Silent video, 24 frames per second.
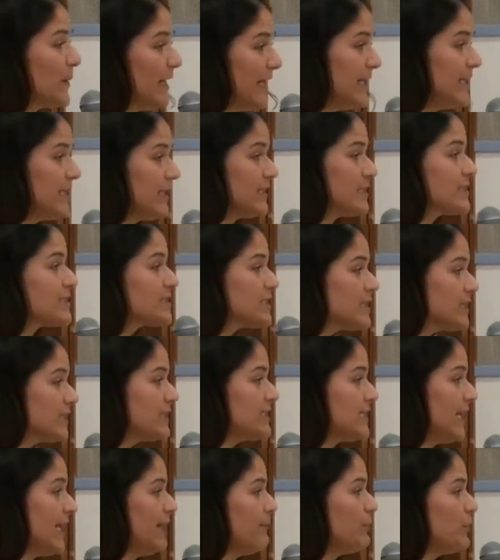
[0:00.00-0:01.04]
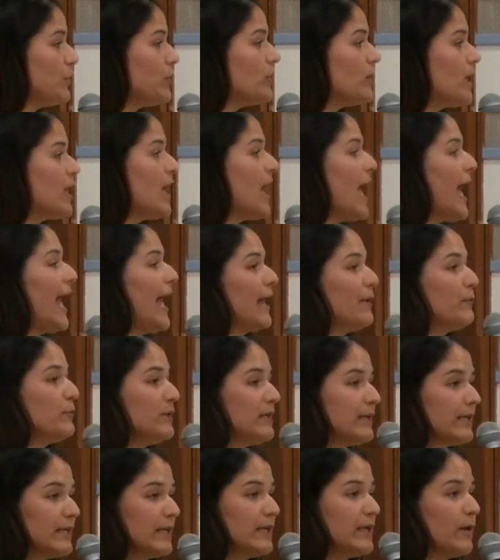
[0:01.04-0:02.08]
opinions to the table, and
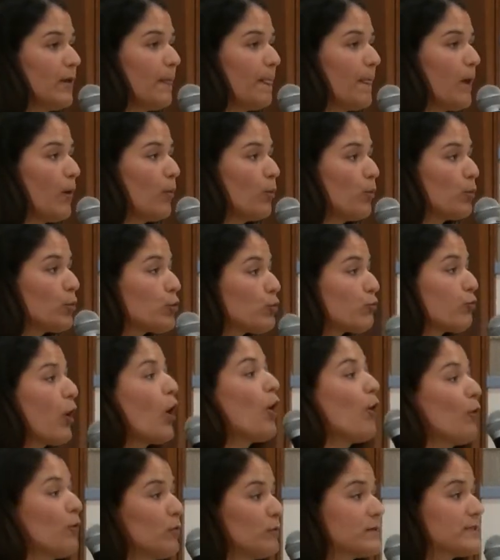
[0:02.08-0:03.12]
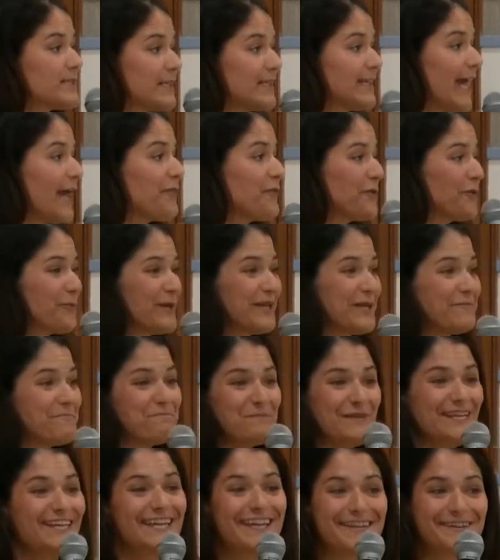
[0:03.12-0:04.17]
we can grow together. We can
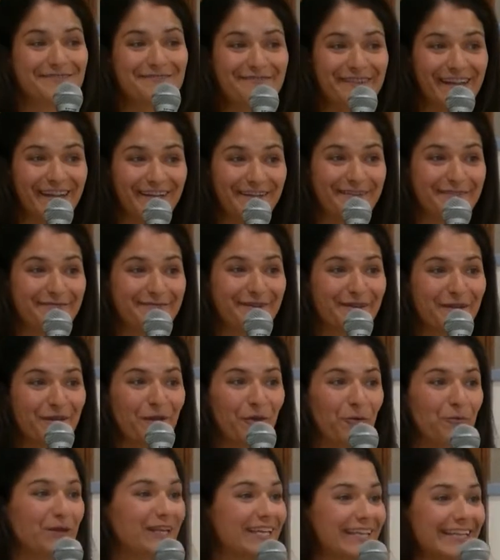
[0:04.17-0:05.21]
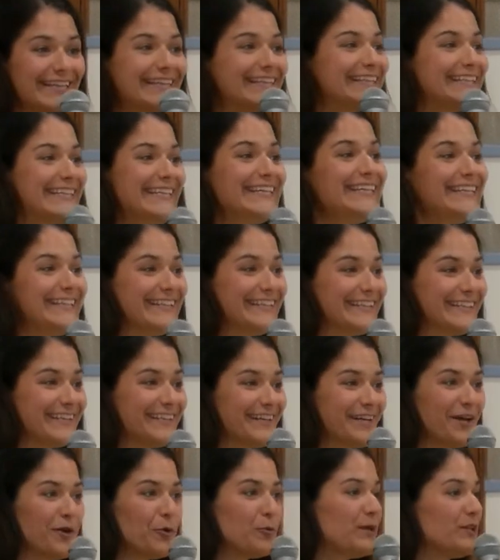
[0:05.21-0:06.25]
be innovative. We can lead.
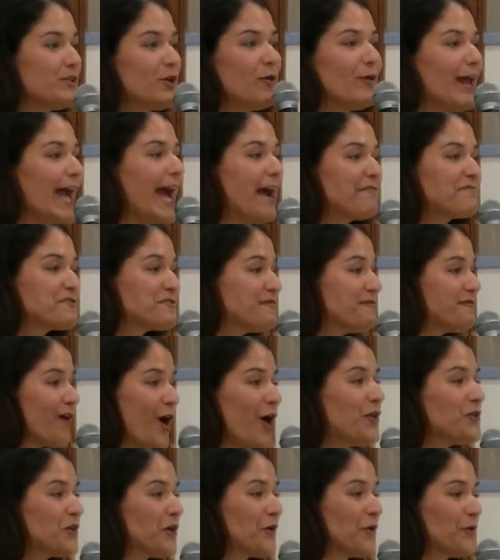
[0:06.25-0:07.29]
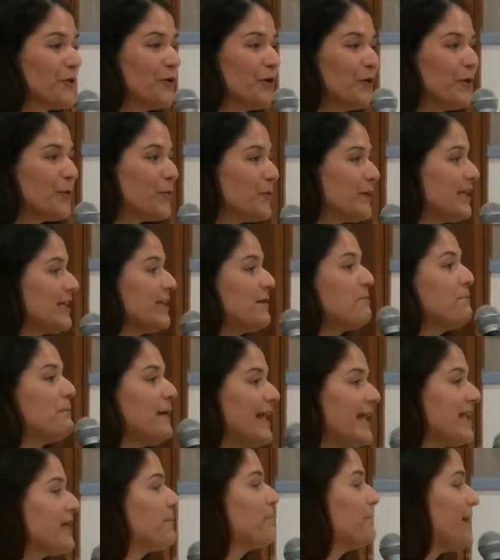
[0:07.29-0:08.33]
We don't have to follow. We can
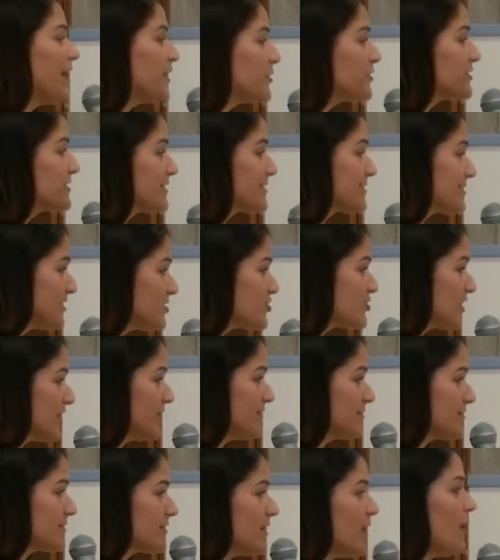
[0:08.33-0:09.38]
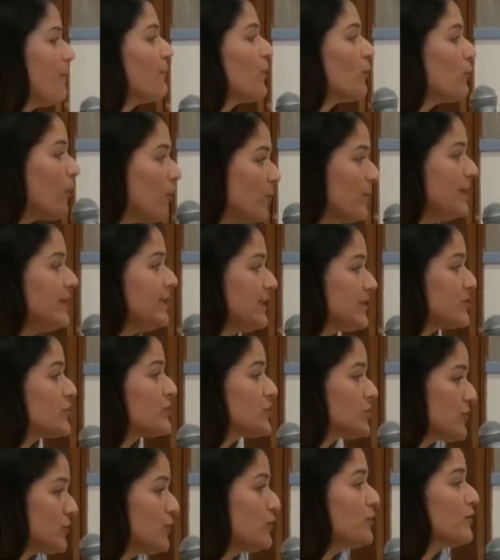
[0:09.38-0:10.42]
make better decisions. But what we need
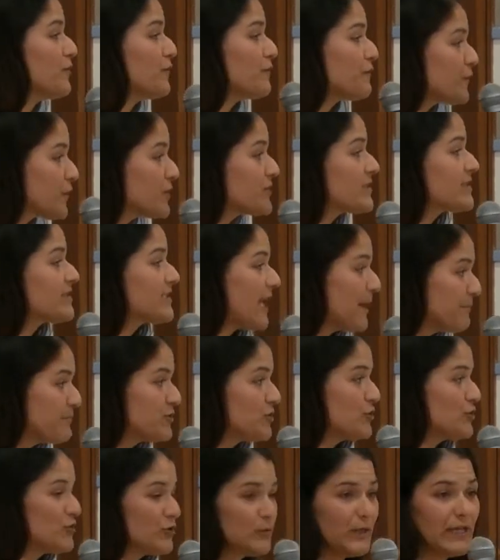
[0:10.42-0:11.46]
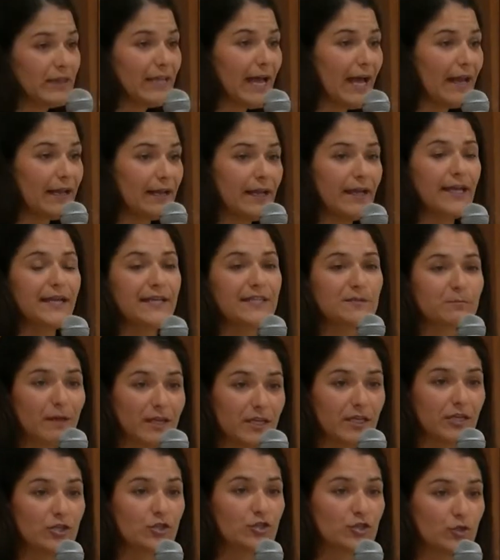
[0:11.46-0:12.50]
to do, the first step to doing that, is
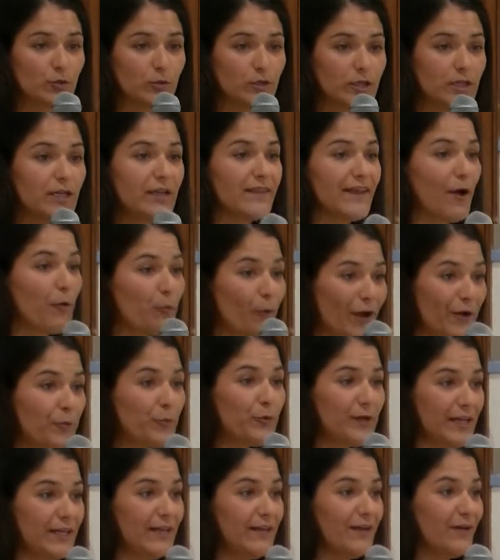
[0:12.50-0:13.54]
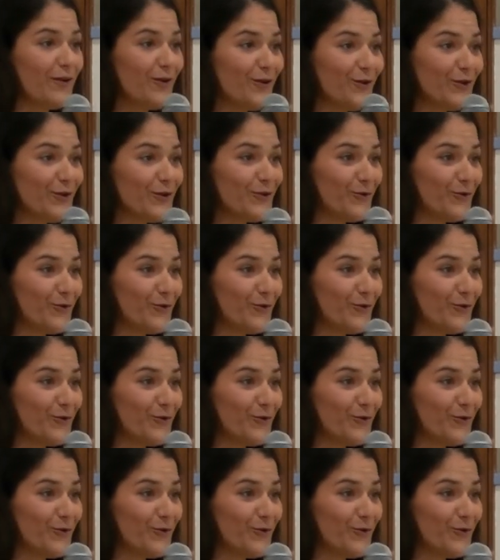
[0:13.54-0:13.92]
making sure that when we